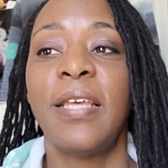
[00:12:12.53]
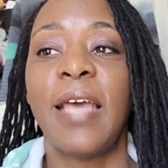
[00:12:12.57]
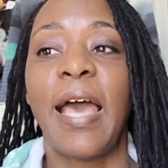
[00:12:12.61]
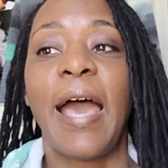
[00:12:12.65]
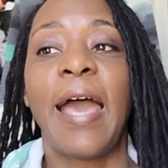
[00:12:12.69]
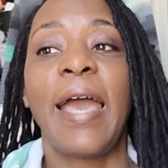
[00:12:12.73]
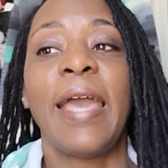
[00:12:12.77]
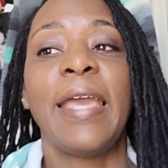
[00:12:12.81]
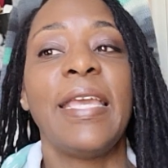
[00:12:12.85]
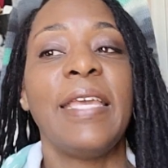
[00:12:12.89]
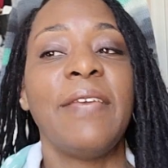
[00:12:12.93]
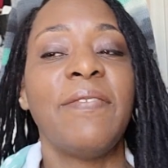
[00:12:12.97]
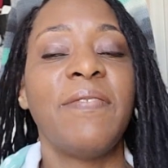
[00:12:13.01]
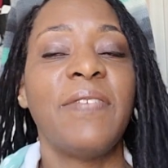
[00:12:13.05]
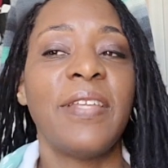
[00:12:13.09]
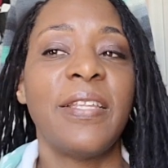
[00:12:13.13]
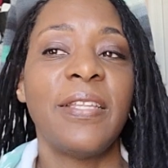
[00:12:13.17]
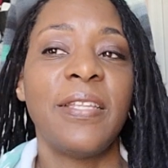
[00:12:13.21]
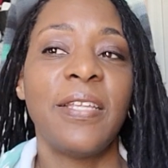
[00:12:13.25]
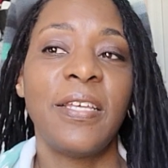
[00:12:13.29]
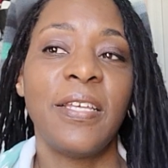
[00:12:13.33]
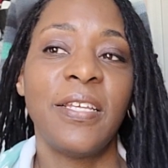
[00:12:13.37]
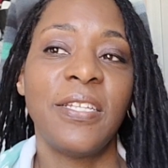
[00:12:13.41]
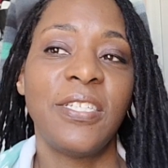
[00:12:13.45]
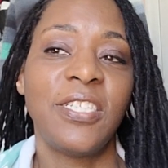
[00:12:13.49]
I
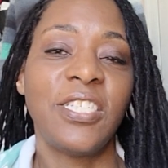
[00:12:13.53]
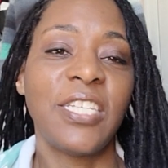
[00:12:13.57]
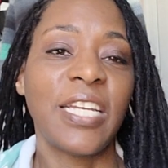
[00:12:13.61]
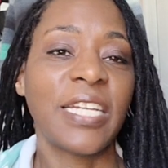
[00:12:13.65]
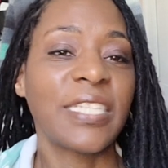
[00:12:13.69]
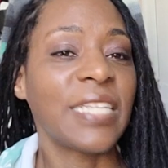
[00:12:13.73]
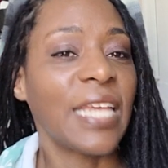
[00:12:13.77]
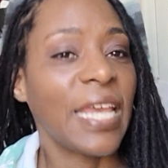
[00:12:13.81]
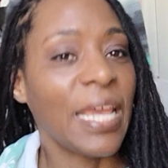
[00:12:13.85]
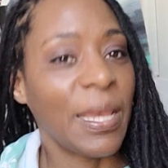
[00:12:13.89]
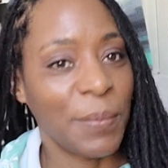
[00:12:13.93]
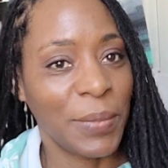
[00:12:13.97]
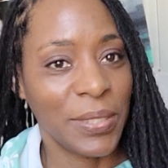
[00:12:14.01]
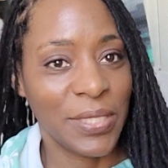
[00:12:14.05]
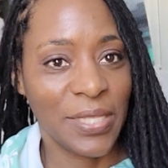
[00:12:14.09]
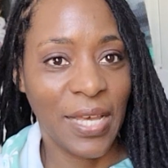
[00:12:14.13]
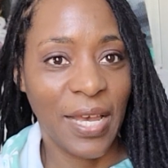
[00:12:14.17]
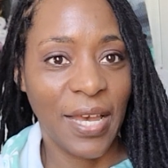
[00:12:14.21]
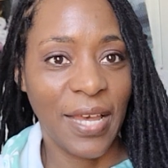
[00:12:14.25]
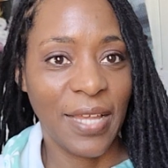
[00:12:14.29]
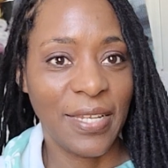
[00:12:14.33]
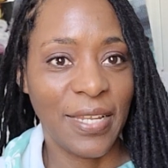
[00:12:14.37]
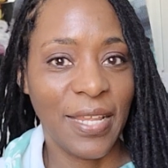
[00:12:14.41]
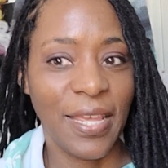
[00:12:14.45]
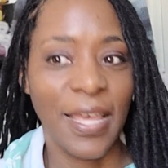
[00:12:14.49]
even checked
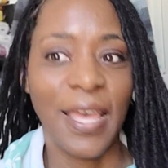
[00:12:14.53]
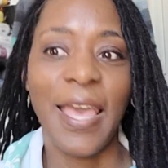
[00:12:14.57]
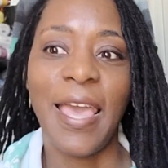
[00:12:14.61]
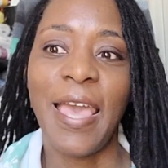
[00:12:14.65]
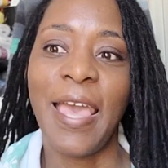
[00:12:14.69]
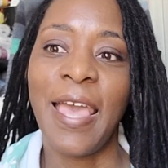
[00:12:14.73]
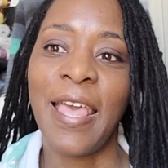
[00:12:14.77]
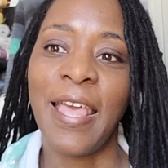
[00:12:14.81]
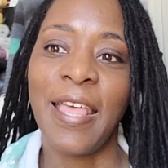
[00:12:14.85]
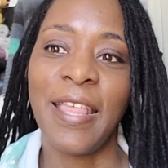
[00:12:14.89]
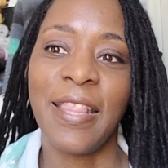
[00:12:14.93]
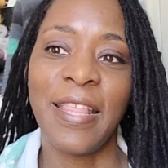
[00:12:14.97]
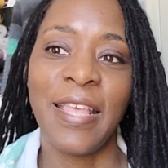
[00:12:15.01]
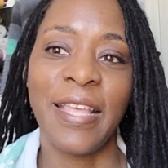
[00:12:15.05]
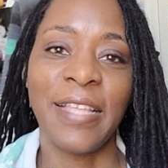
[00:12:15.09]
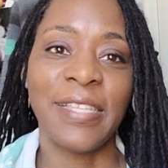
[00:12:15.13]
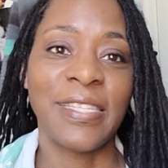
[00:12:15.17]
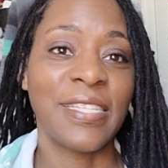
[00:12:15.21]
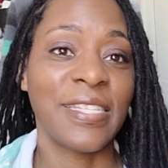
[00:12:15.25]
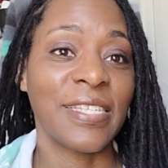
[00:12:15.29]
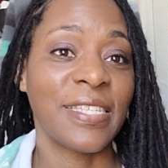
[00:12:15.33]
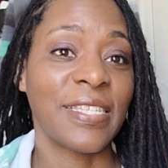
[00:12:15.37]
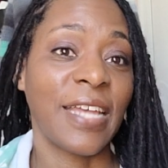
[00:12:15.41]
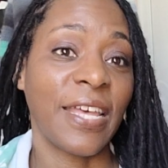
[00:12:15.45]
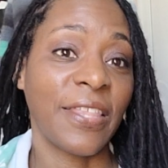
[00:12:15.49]
Amazon and it's
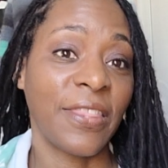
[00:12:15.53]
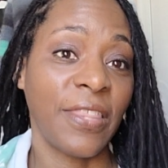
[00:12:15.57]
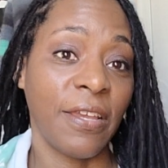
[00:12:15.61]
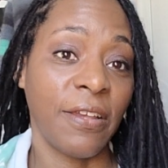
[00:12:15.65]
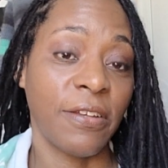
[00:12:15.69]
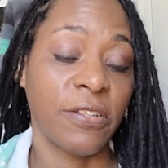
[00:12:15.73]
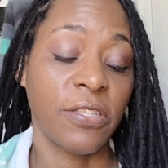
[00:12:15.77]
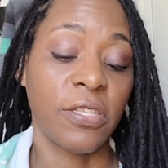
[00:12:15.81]
just not there.